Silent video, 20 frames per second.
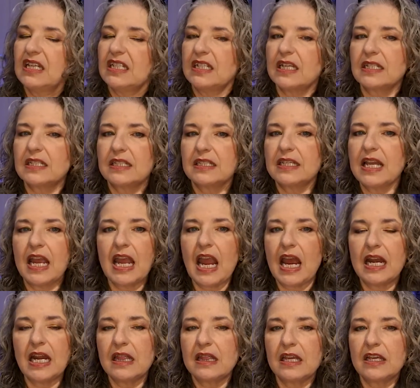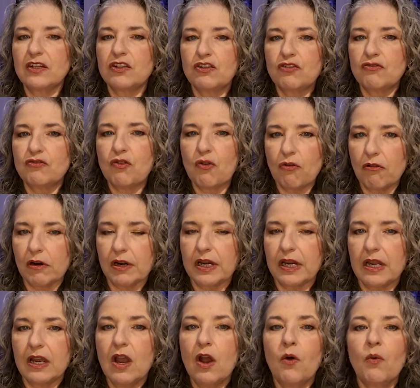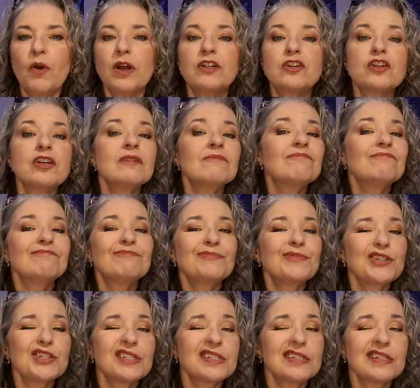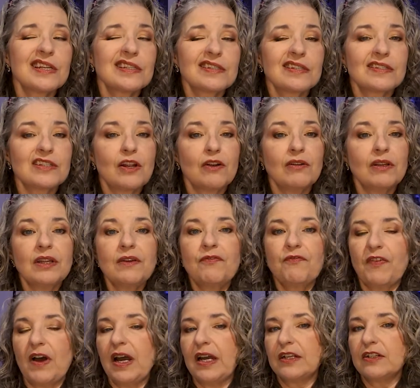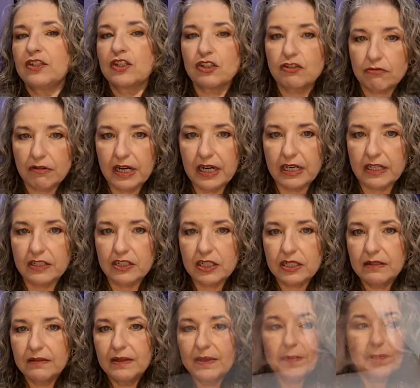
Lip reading: Doesn't say anything to Courtney, which she doesn't necessarily find strange.